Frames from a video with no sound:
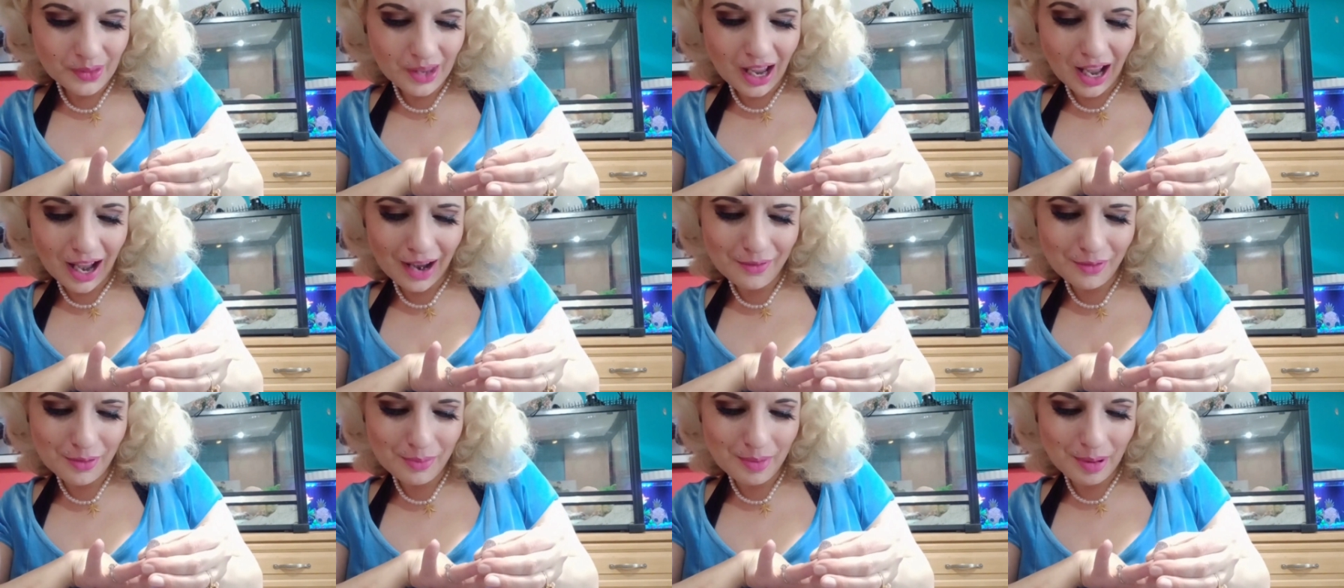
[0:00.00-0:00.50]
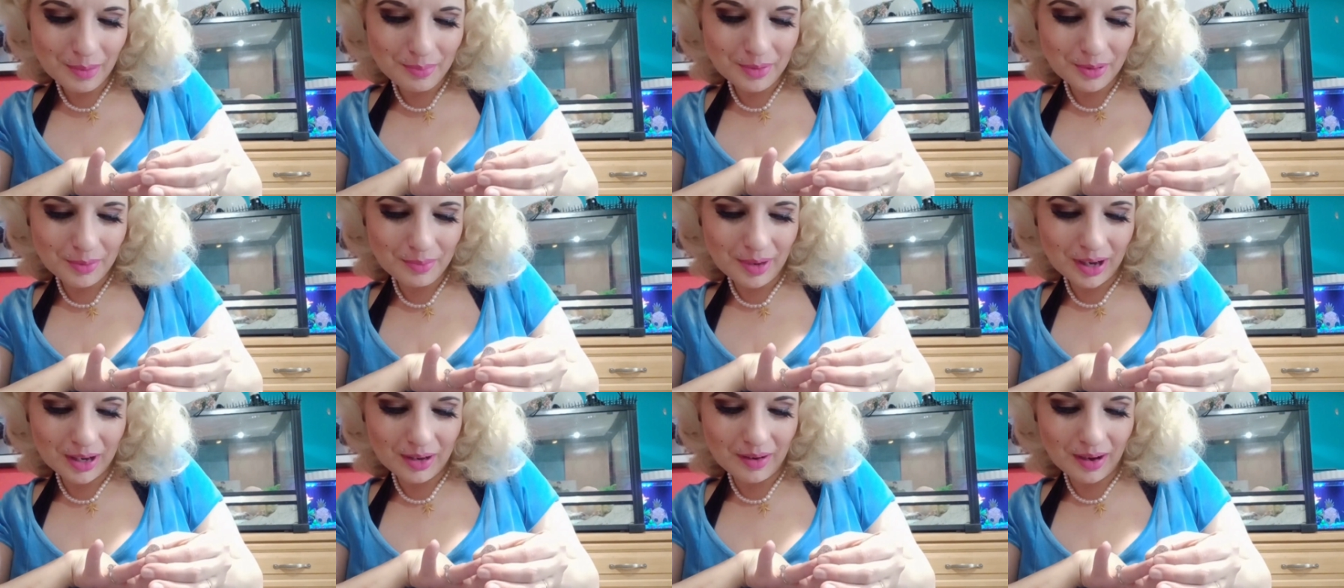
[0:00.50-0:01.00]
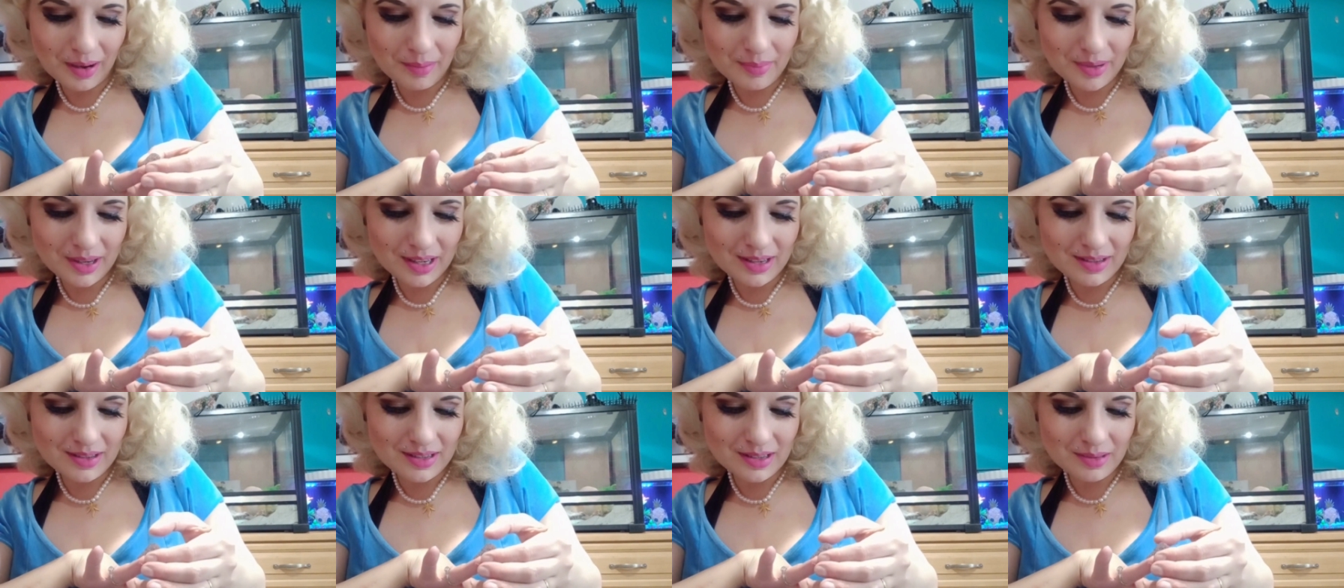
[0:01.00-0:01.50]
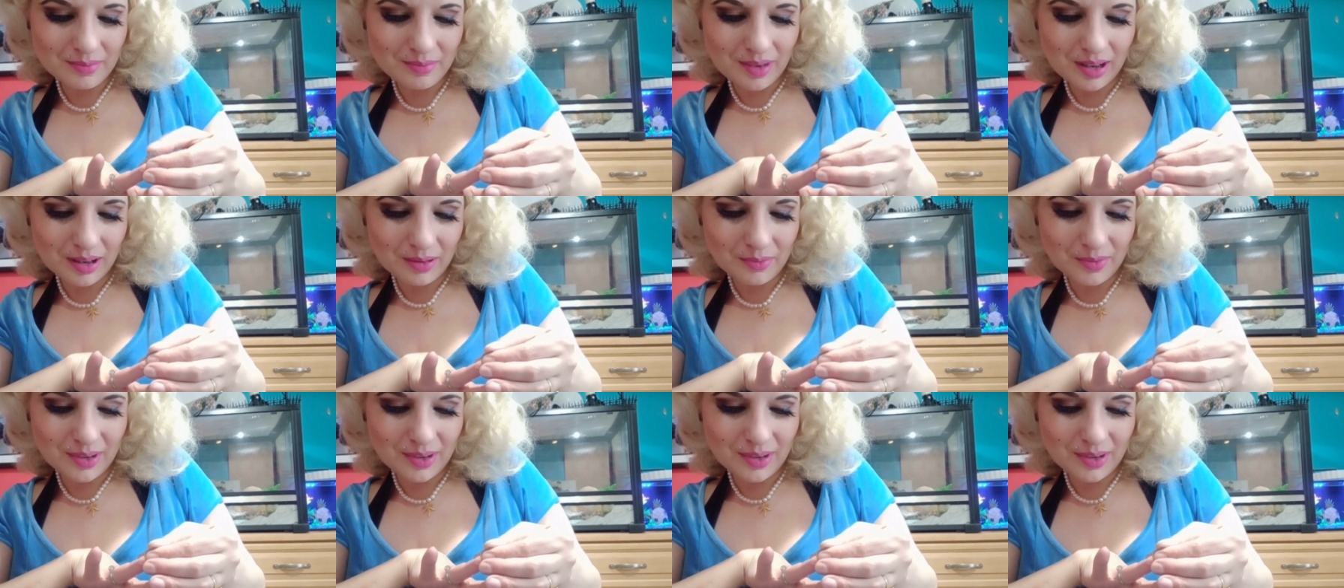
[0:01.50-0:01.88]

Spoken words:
I remember my grandpa used to milk.